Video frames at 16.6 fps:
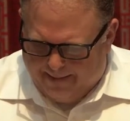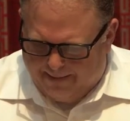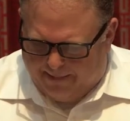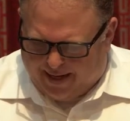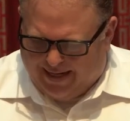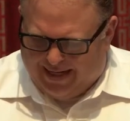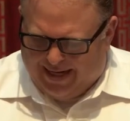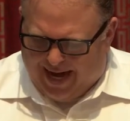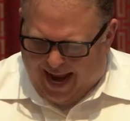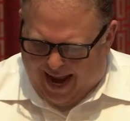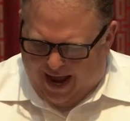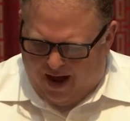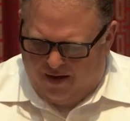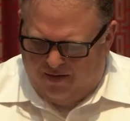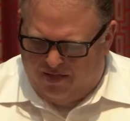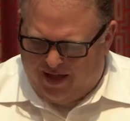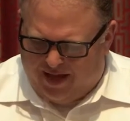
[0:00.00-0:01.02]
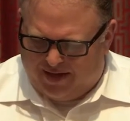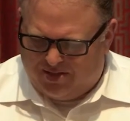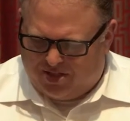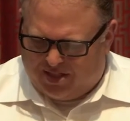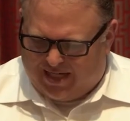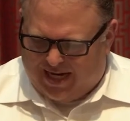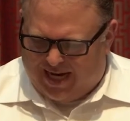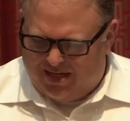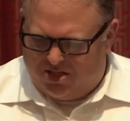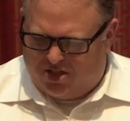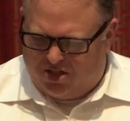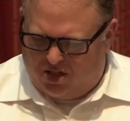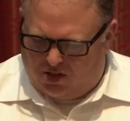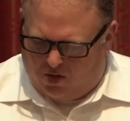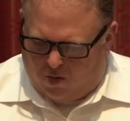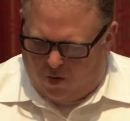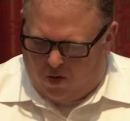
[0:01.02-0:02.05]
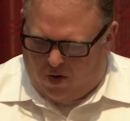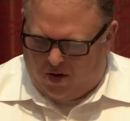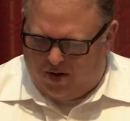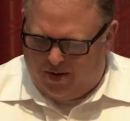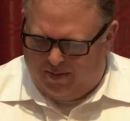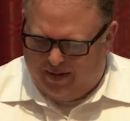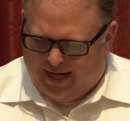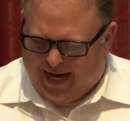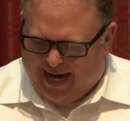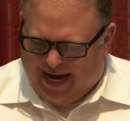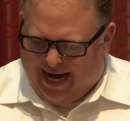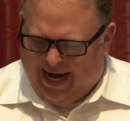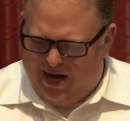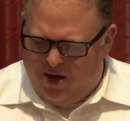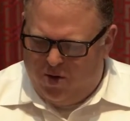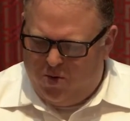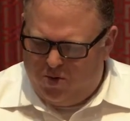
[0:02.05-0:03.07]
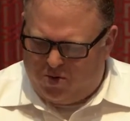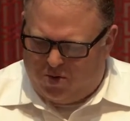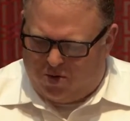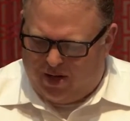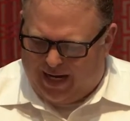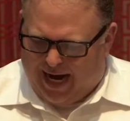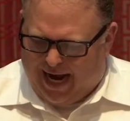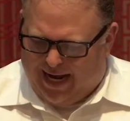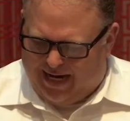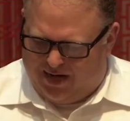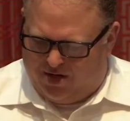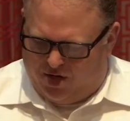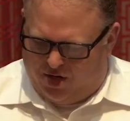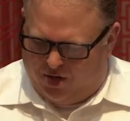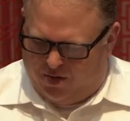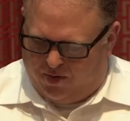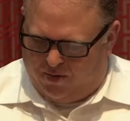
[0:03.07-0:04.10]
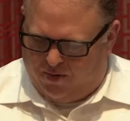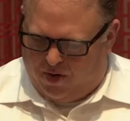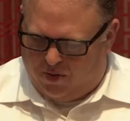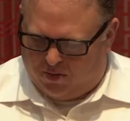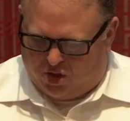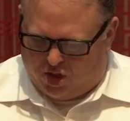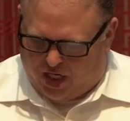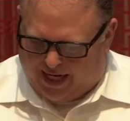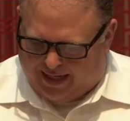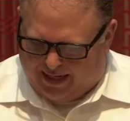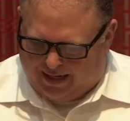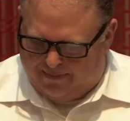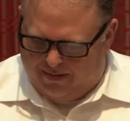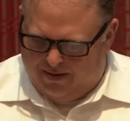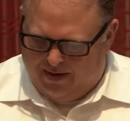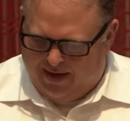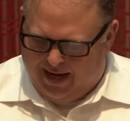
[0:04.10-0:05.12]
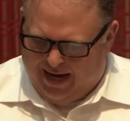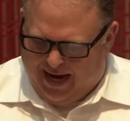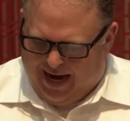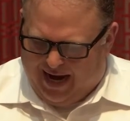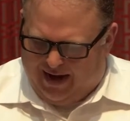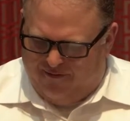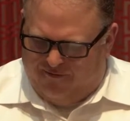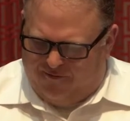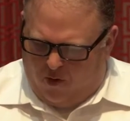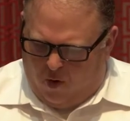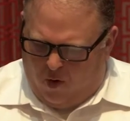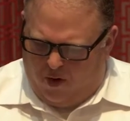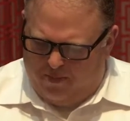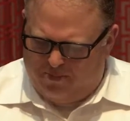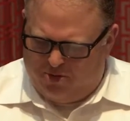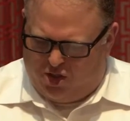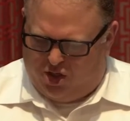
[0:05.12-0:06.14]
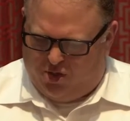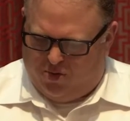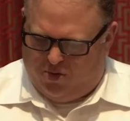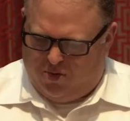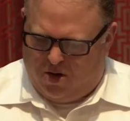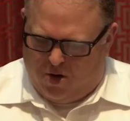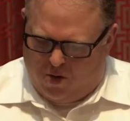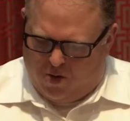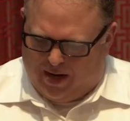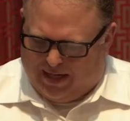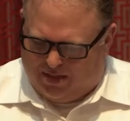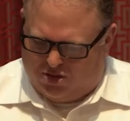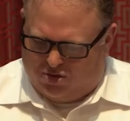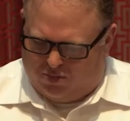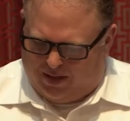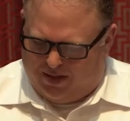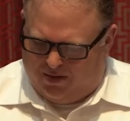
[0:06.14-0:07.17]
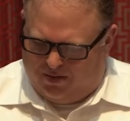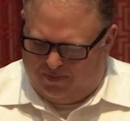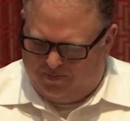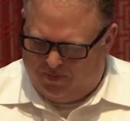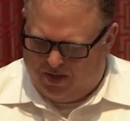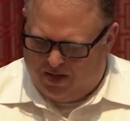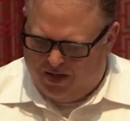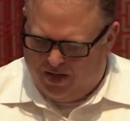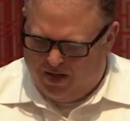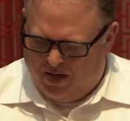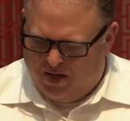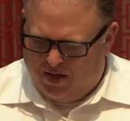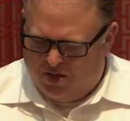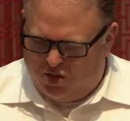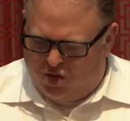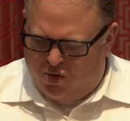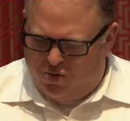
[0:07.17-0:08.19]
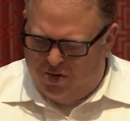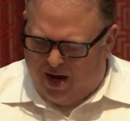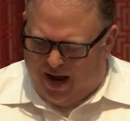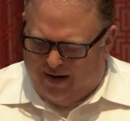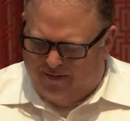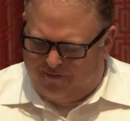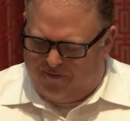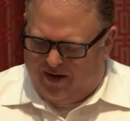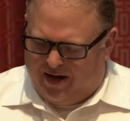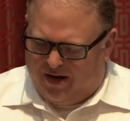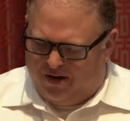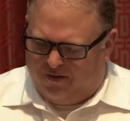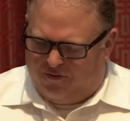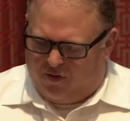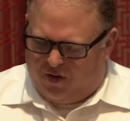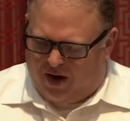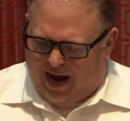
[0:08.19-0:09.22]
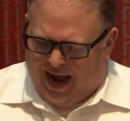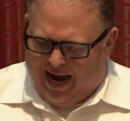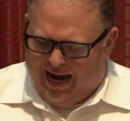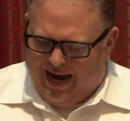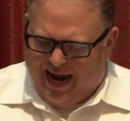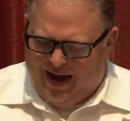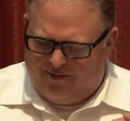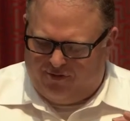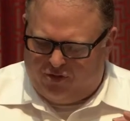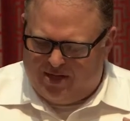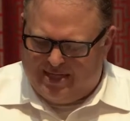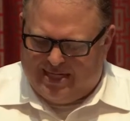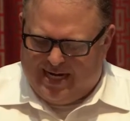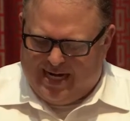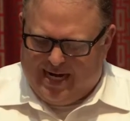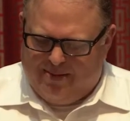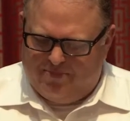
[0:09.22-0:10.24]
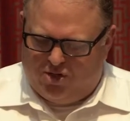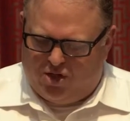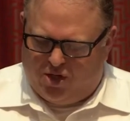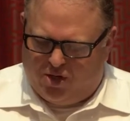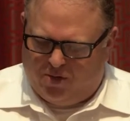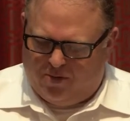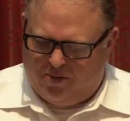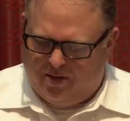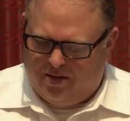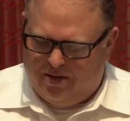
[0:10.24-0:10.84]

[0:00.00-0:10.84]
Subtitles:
But now thus says the Lord, he who created you, O Jacob, he formed you, O Israel. Do not fear, for I have redeemed you.